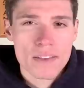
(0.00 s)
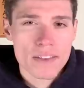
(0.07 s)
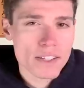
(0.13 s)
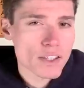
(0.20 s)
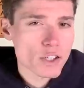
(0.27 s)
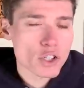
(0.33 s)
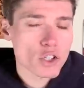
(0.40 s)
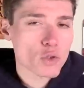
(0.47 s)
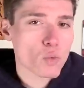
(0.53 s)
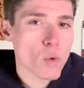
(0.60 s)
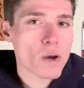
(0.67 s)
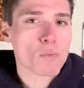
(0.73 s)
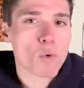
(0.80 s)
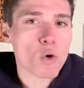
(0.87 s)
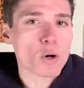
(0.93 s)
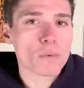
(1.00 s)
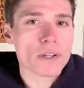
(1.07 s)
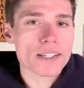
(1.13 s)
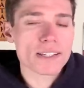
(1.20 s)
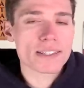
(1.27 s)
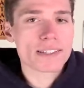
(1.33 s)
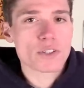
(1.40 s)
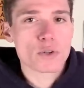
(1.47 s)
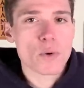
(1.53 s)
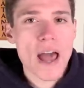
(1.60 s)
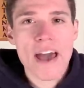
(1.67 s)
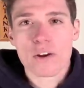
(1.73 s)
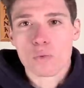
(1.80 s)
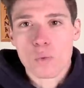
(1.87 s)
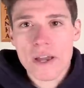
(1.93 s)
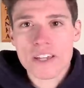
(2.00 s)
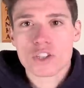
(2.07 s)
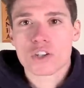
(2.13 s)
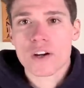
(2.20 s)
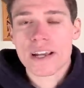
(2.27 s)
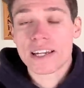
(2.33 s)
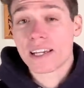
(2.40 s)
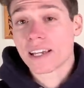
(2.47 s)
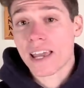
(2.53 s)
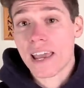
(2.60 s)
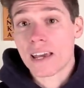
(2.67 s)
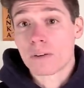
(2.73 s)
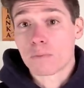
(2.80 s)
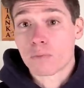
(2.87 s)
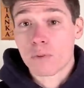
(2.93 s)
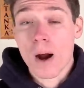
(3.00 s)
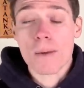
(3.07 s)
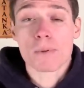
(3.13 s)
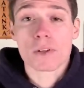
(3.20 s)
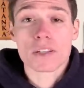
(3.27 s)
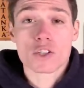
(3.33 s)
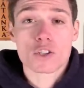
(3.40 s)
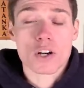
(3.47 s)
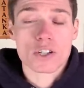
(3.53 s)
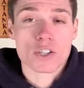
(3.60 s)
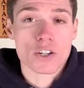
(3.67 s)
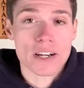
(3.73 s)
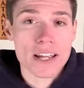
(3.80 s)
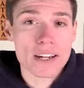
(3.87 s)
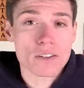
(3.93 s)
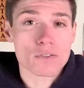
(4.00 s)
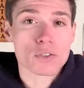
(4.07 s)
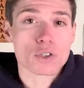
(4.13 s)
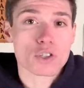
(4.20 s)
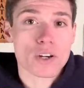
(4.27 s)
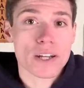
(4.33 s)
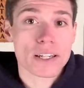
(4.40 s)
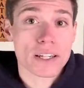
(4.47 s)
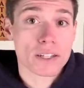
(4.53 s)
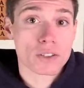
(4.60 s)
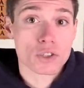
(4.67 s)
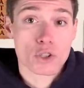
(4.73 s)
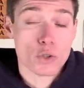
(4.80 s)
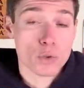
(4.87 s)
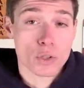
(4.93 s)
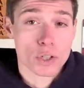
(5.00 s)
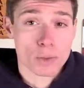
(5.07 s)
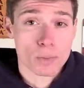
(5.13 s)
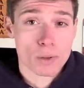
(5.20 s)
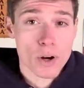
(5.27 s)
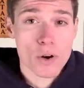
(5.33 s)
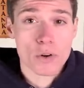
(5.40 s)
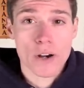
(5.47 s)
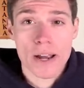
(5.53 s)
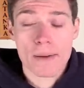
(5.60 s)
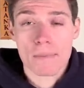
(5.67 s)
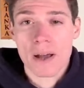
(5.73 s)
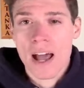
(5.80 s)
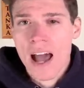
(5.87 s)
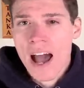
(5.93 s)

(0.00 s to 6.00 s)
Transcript: This is just one more reason to add weight training and properly structured interval training to your program.